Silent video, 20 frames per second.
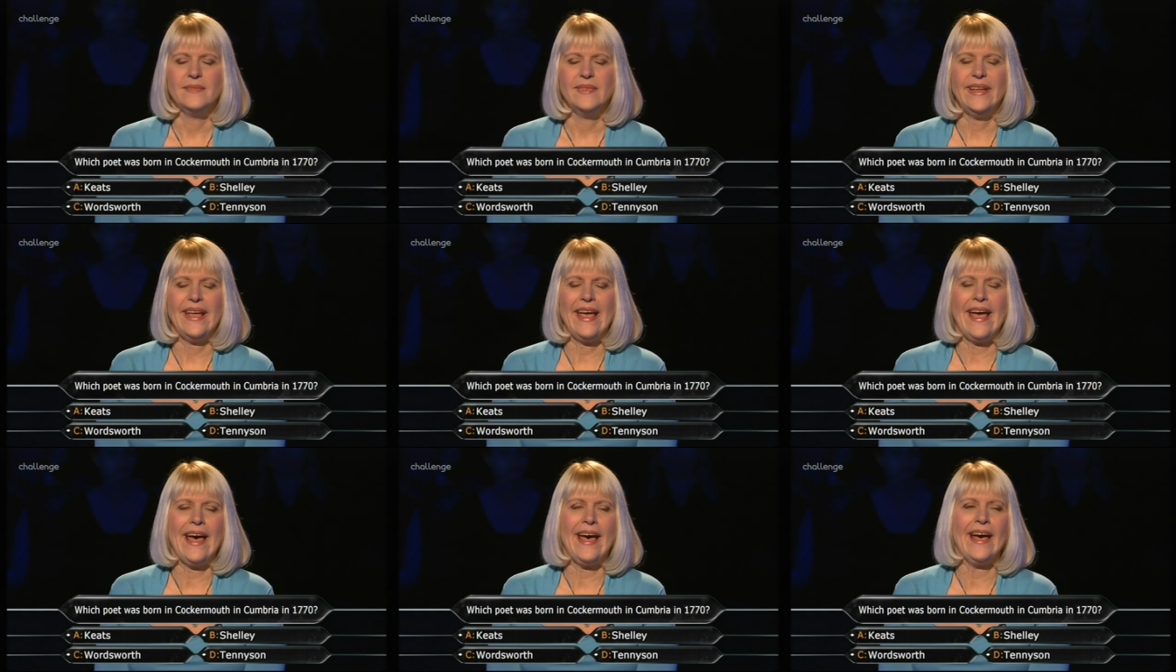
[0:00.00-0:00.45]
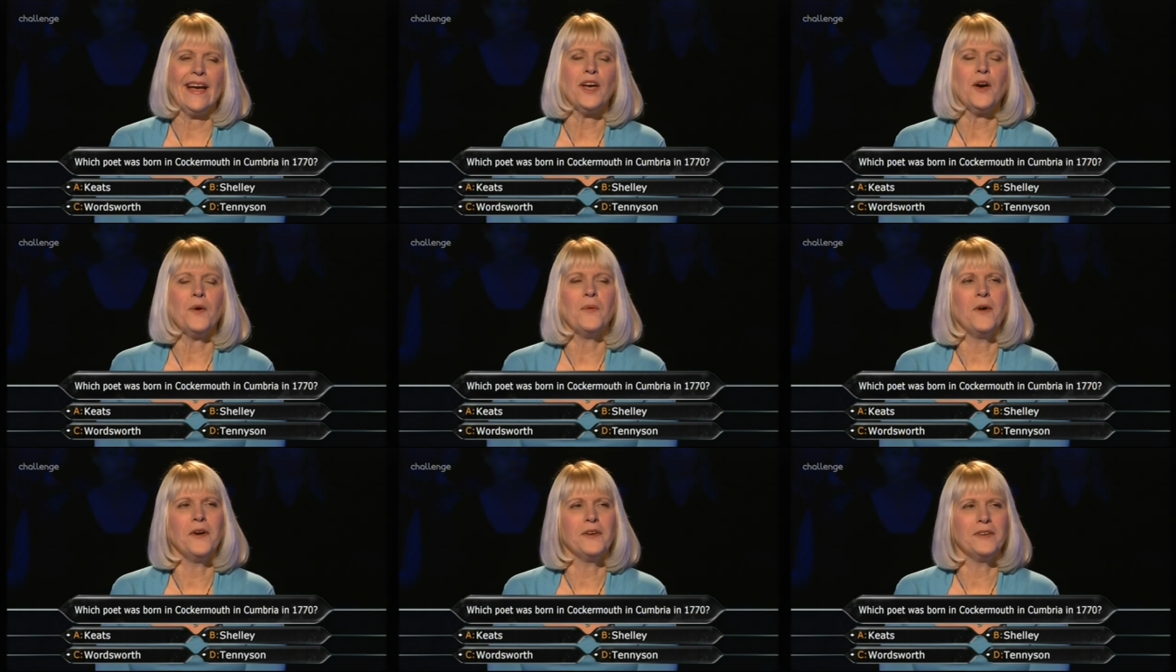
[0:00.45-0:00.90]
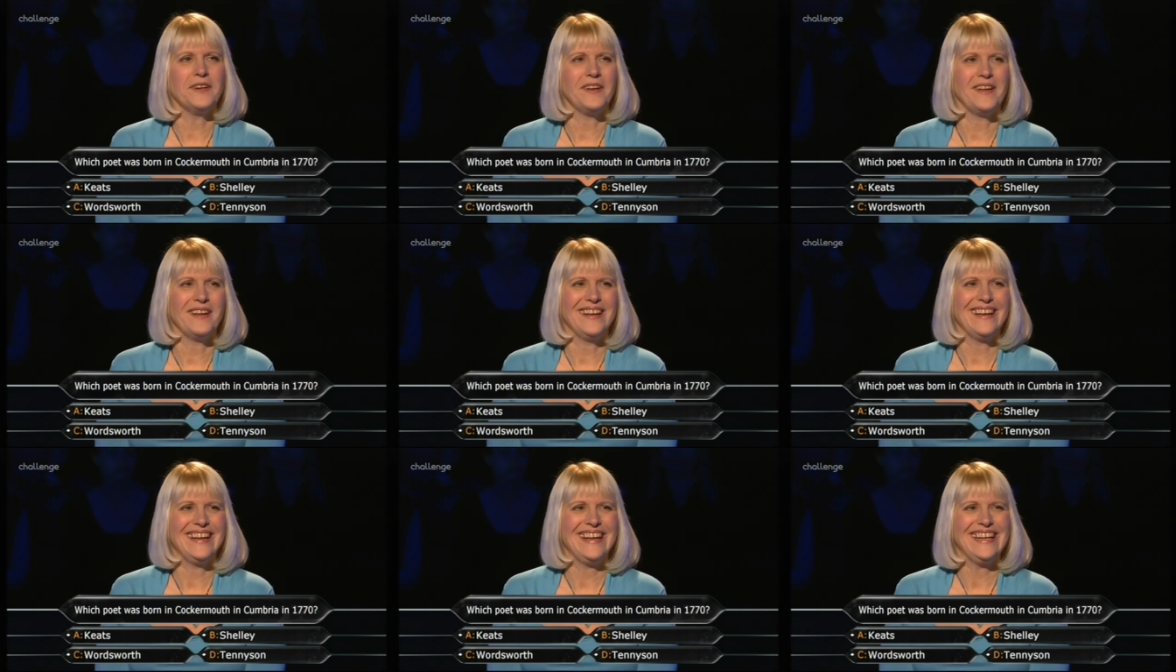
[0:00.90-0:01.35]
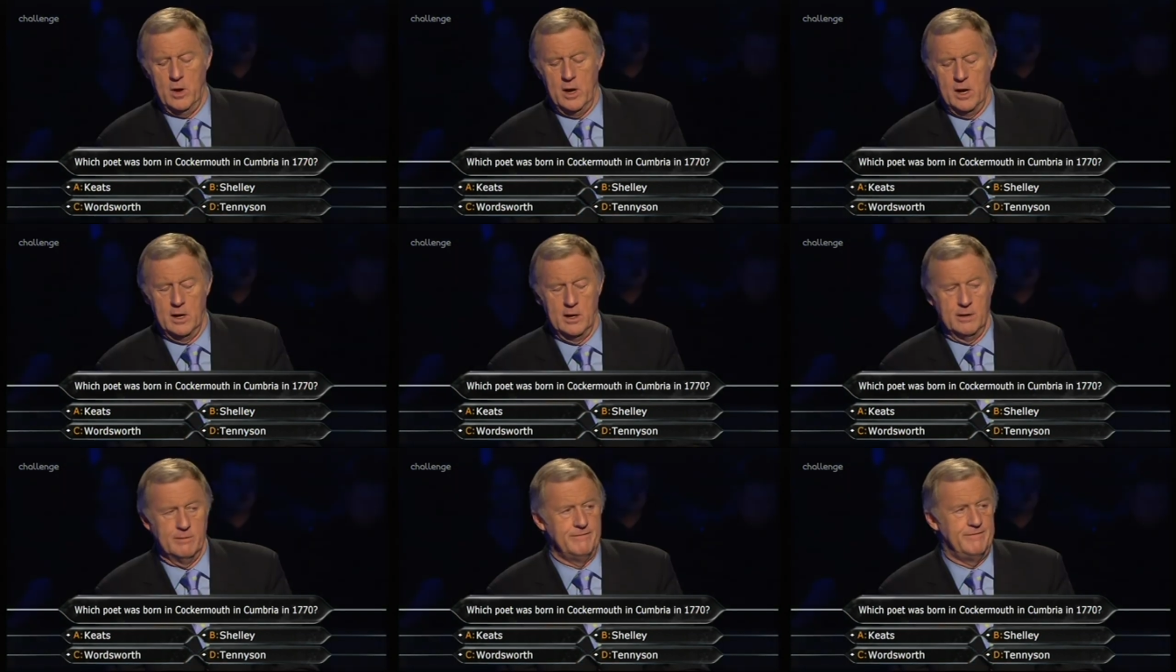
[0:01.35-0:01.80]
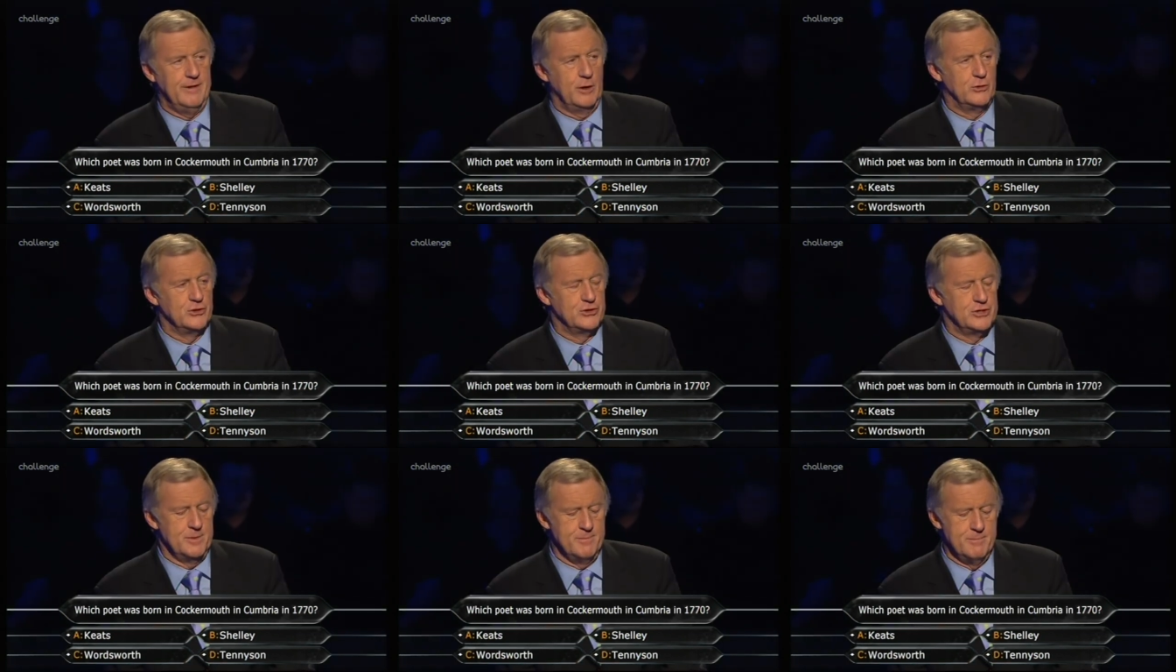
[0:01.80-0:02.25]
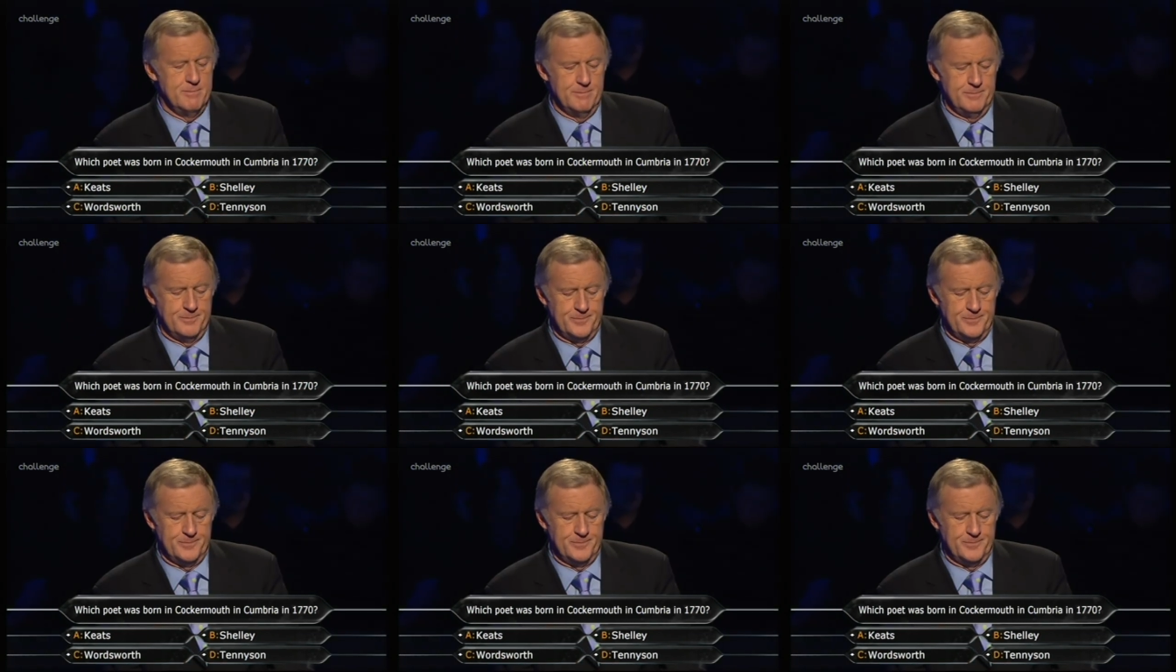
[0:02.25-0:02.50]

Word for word: yeah, go on. Go on, focus him.